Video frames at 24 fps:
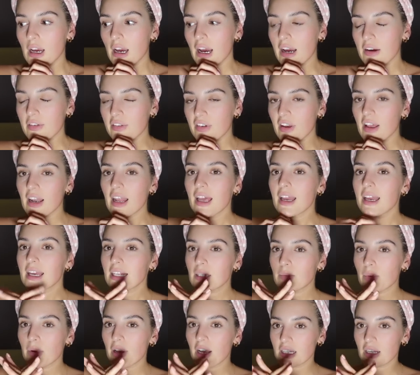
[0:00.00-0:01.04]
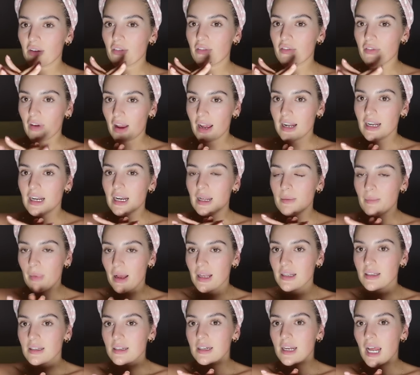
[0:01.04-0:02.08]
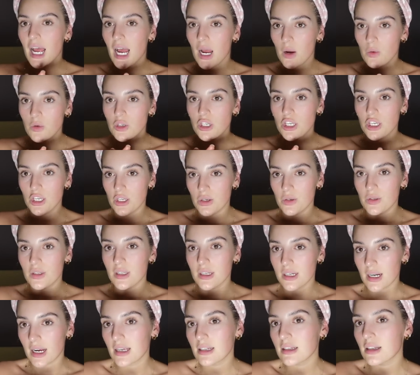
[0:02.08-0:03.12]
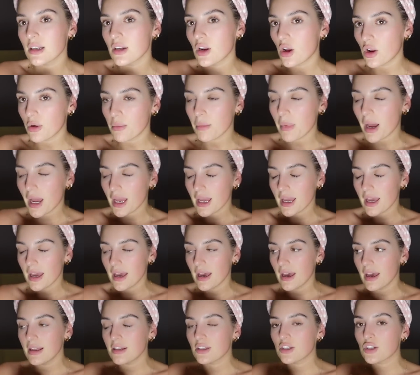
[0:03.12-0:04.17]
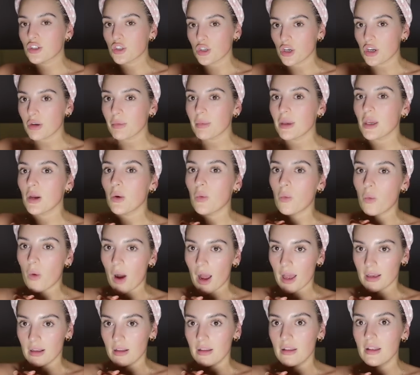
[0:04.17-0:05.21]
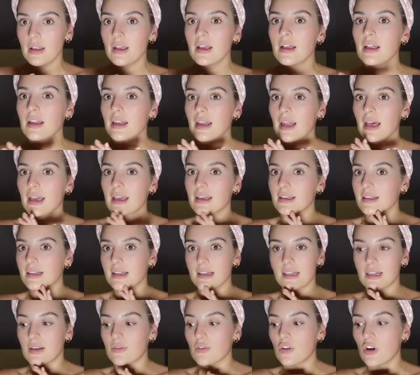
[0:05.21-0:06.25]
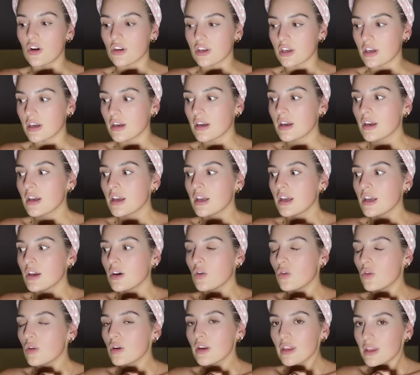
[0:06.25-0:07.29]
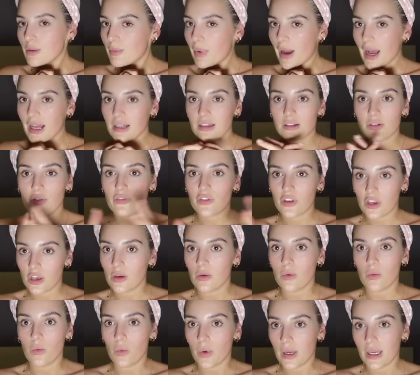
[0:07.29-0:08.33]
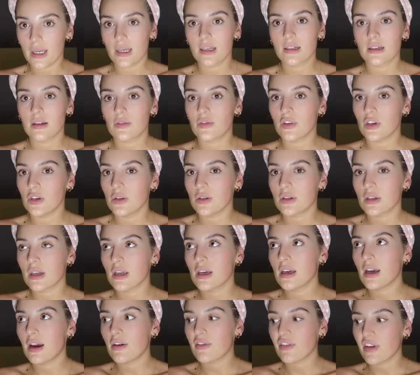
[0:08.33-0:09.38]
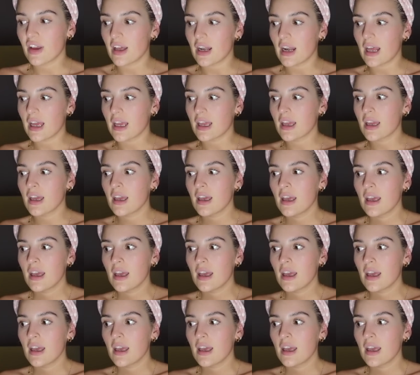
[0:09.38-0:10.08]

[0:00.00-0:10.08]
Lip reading: I feel like it's because I finally mastered how to use the Dyson on my hair. It took me a while, like since I've got it. Only the past few weeks of using it, I feel like